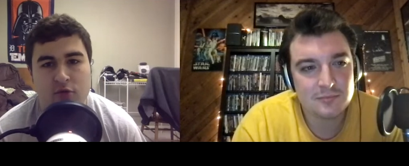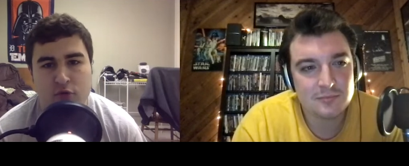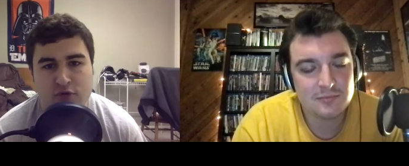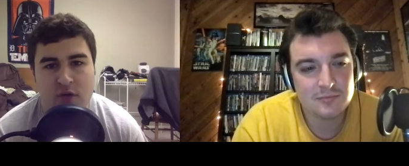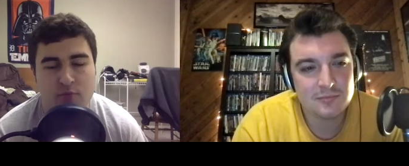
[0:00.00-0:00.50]

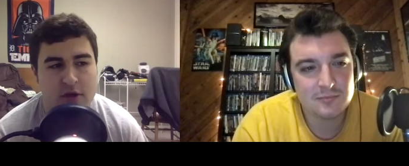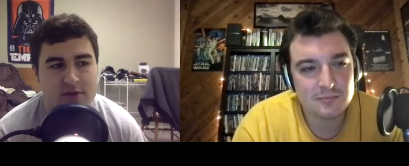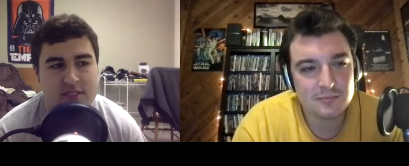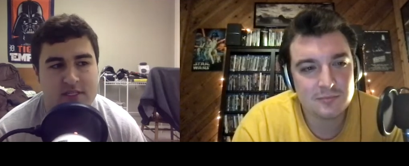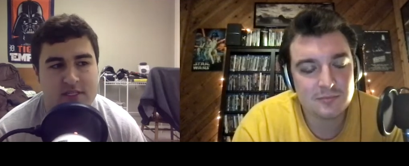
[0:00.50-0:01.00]
Speaker 1: Russo
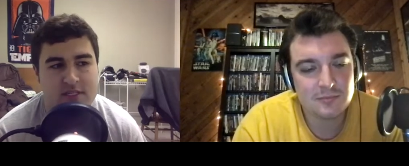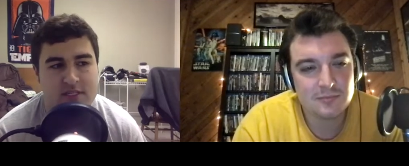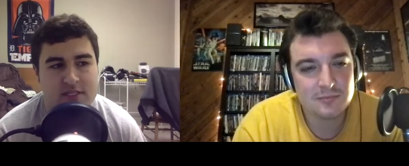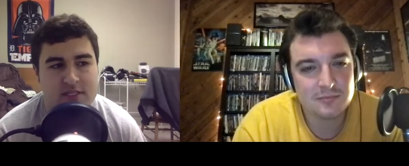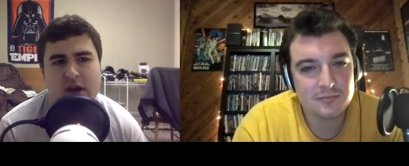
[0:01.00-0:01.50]
brothers, it seemed like
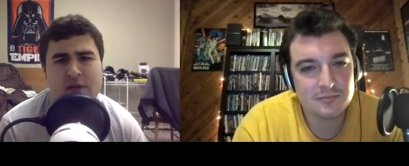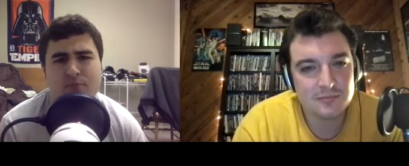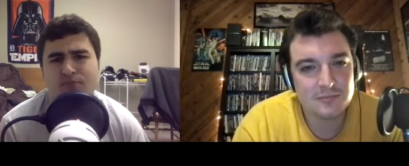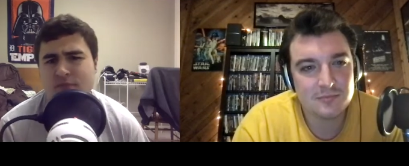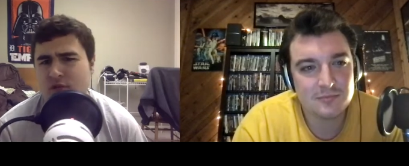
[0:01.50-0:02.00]
we're trying to
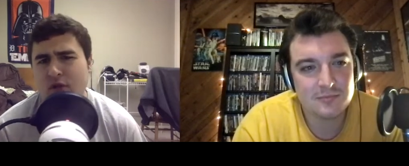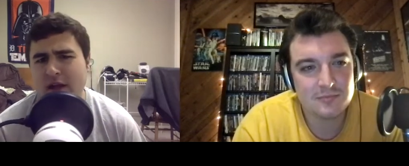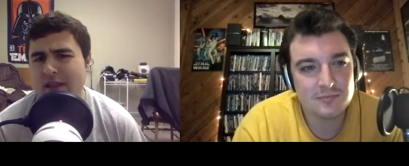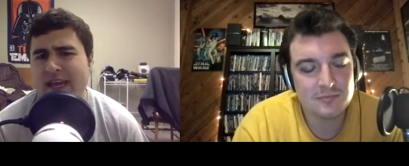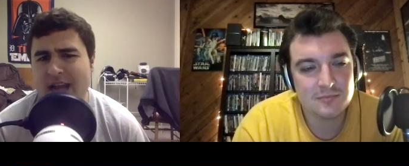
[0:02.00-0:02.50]
do like
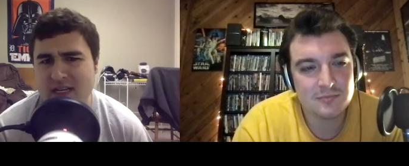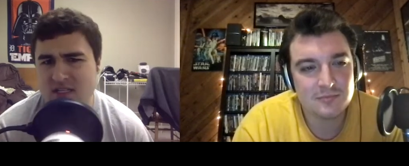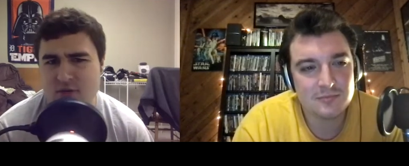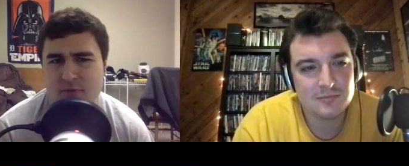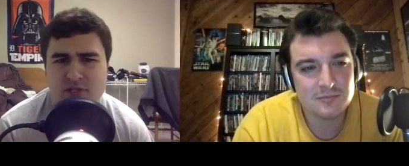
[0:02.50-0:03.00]
a late
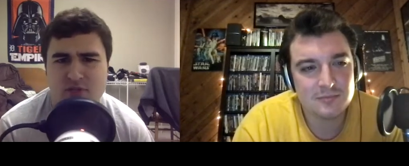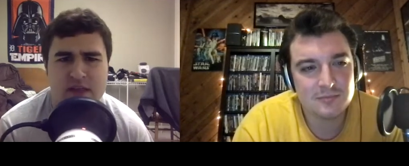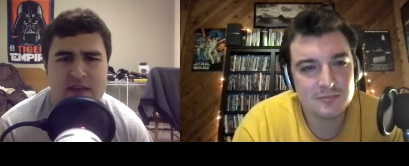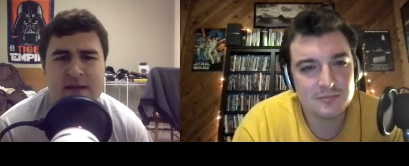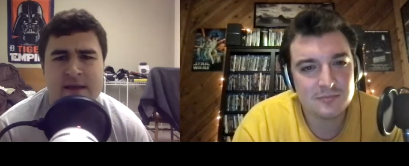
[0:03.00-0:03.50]
Oscar push with
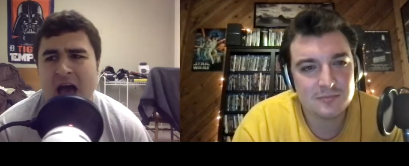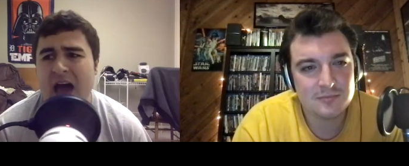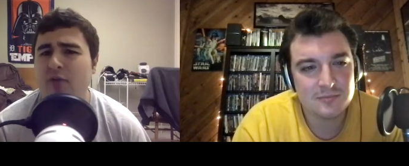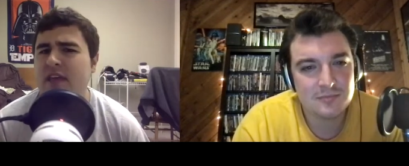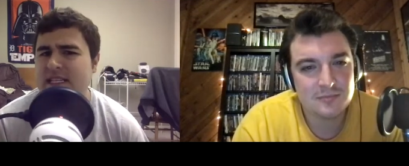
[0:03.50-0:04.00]
it. I
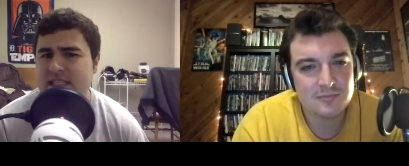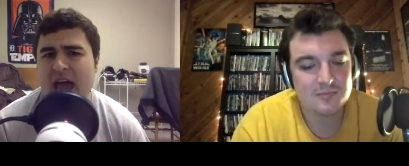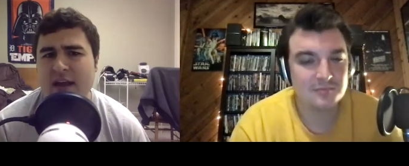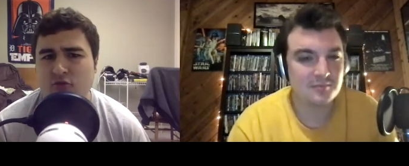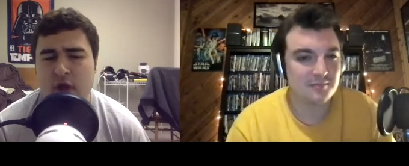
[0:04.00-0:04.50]
don't think he's
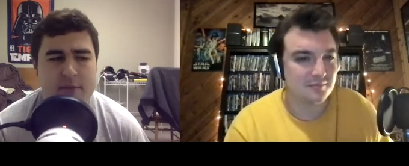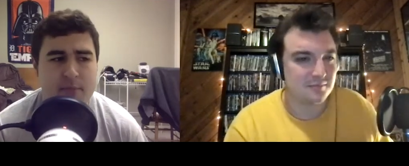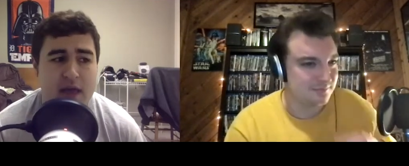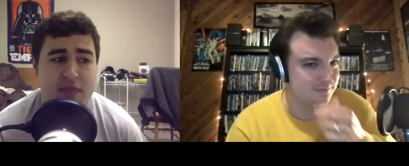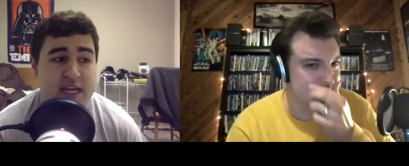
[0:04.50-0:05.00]
that great,
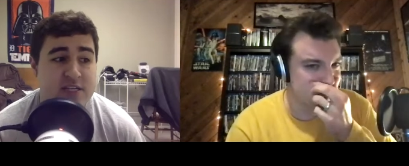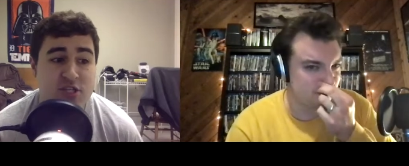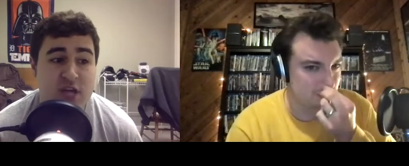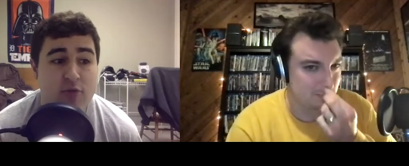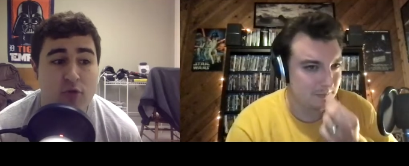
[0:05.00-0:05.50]
but I think in
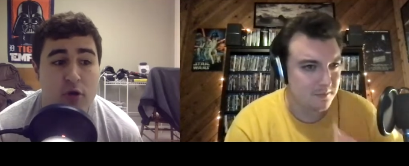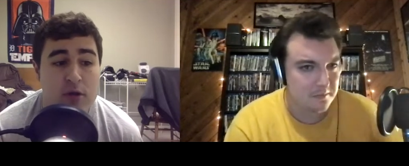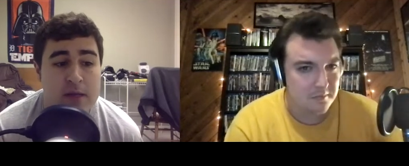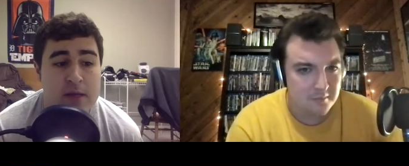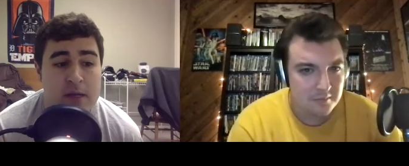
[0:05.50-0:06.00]
general,
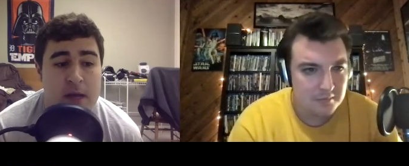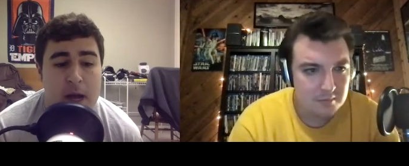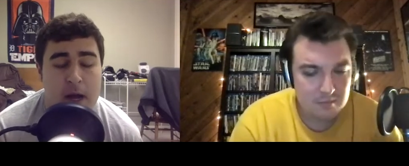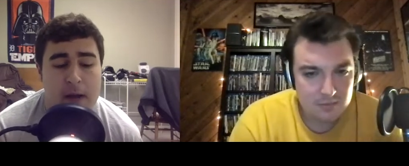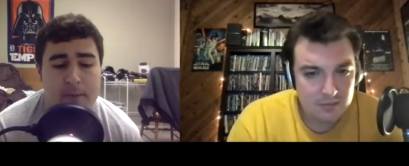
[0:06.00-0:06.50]

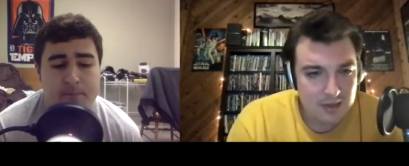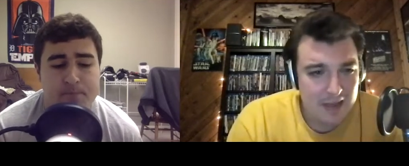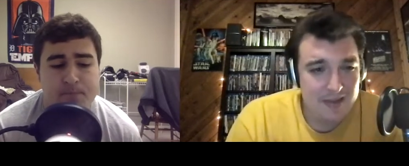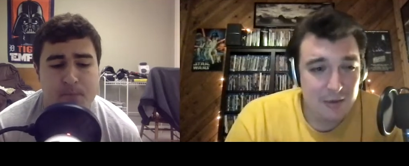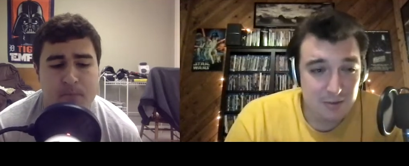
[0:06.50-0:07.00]
Speaker 2: um,
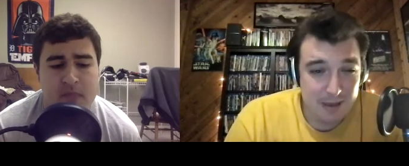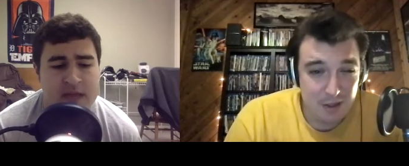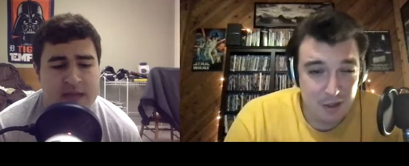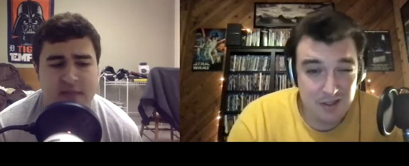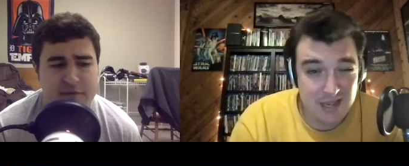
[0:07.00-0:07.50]
I think he was
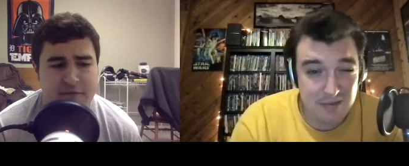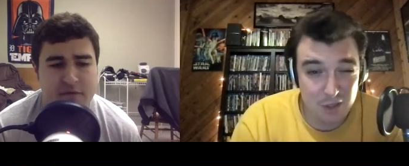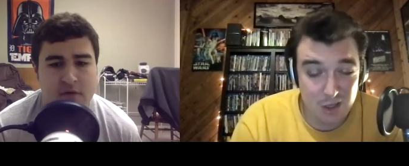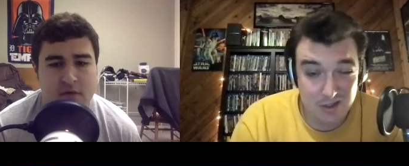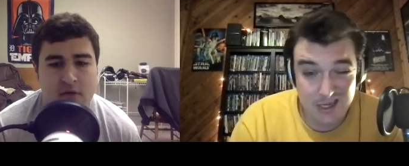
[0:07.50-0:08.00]
better in The
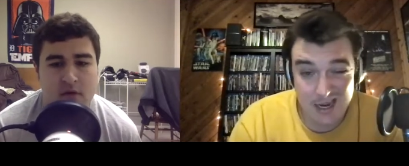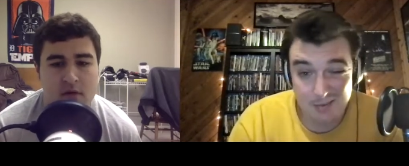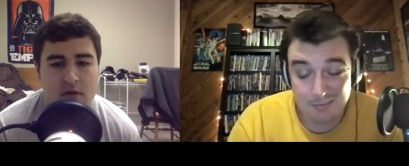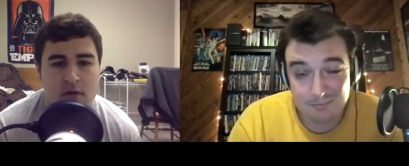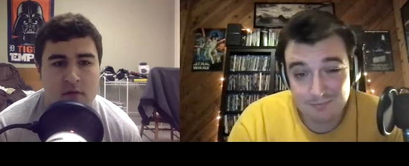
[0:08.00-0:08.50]
Devil all the
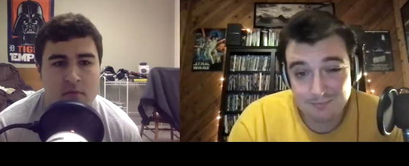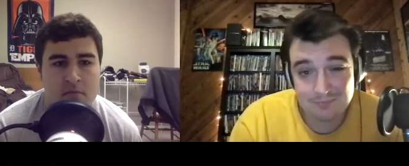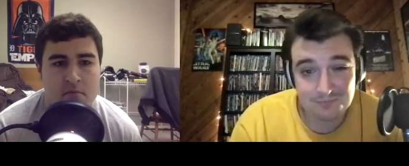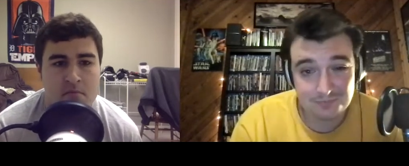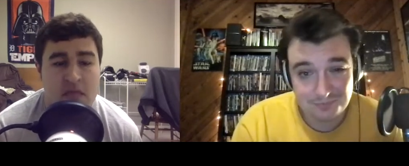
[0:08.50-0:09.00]
time.
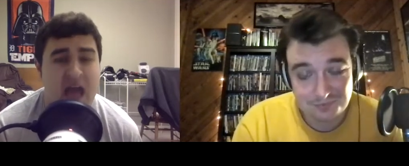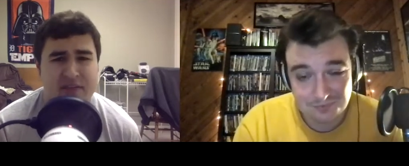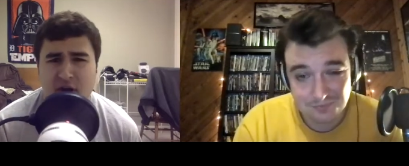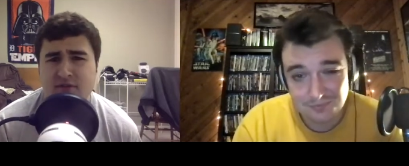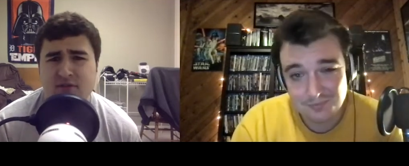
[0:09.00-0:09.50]
Speaker 1: Yeah, I
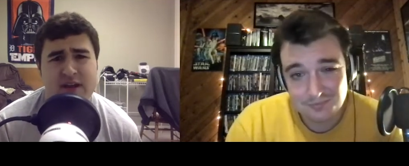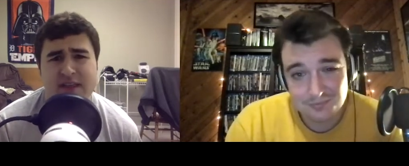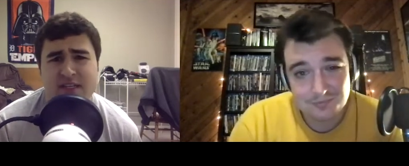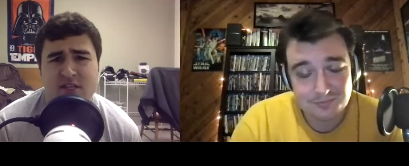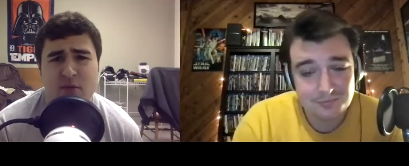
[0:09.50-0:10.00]
thought he was great in
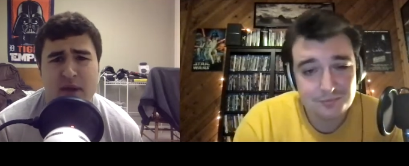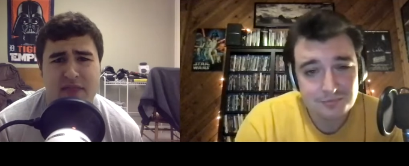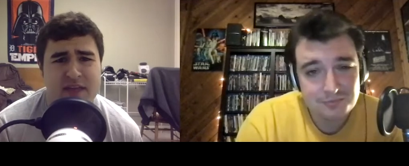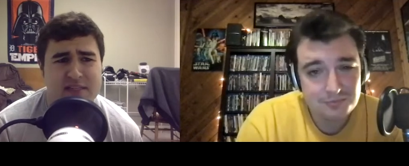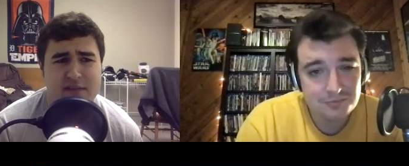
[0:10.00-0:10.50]
that too, but I
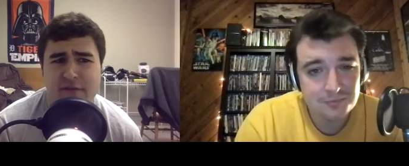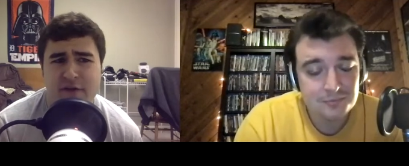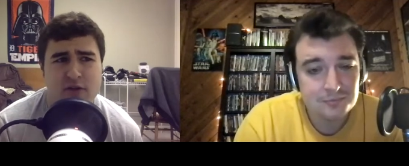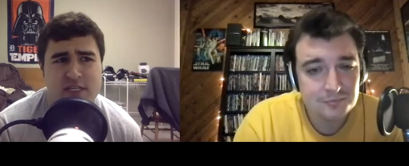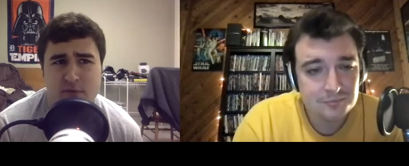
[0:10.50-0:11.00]
think it's a
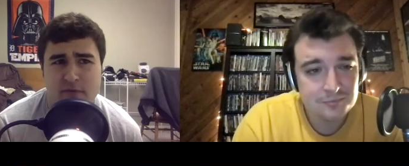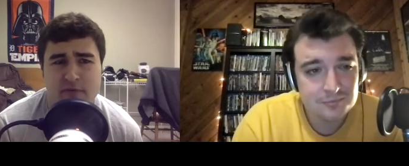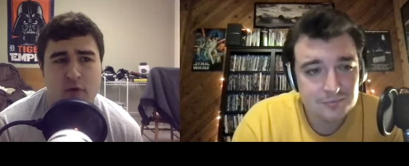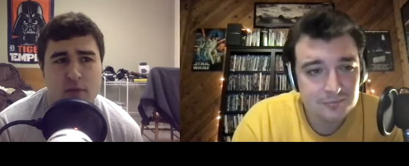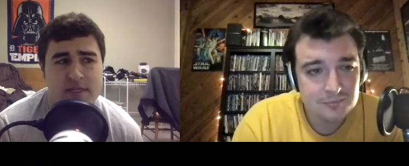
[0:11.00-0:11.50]
fearless
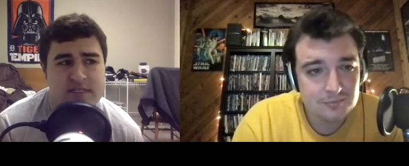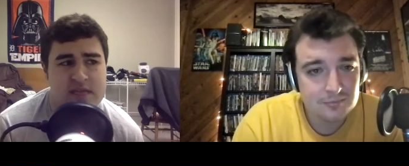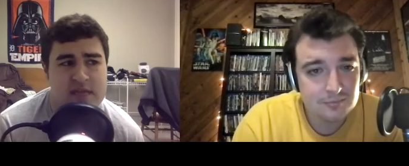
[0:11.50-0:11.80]
performance.